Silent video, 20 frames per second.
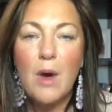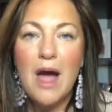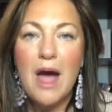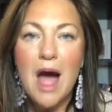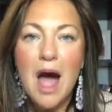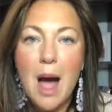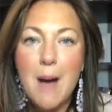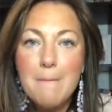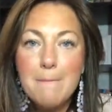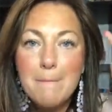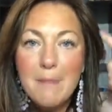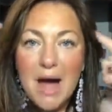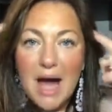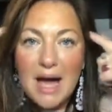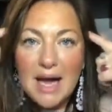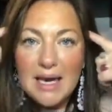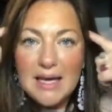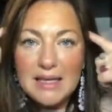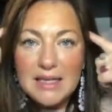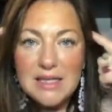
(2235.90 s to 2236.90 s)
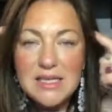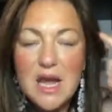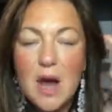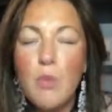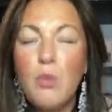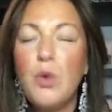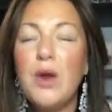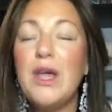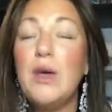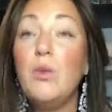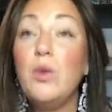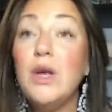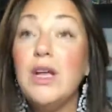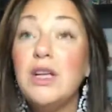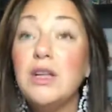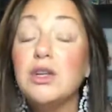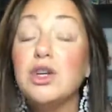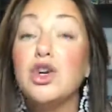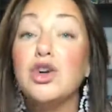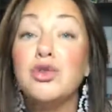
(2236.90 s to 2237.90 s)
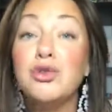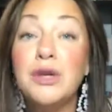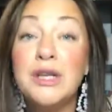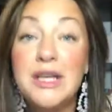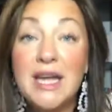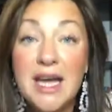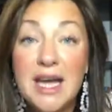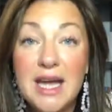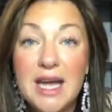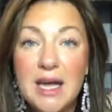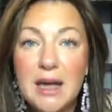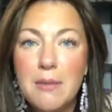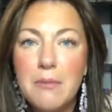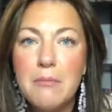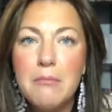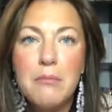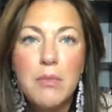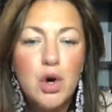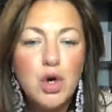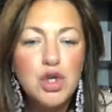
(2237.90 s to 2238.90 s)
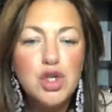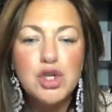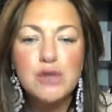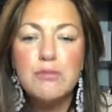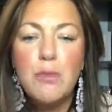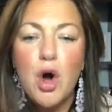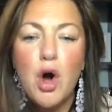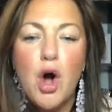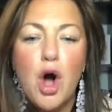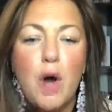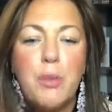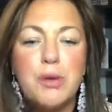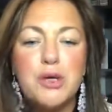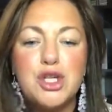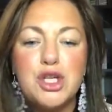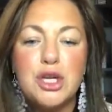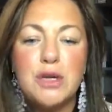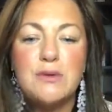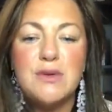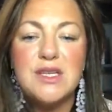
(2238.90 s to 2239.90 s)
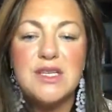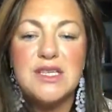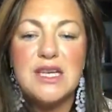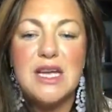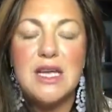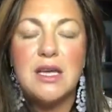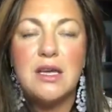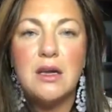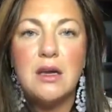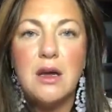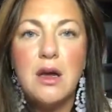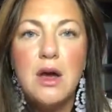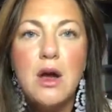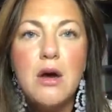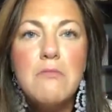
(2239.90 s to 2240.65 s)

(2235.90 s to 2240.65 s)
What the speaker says: where our mind, and we will create much more opportunity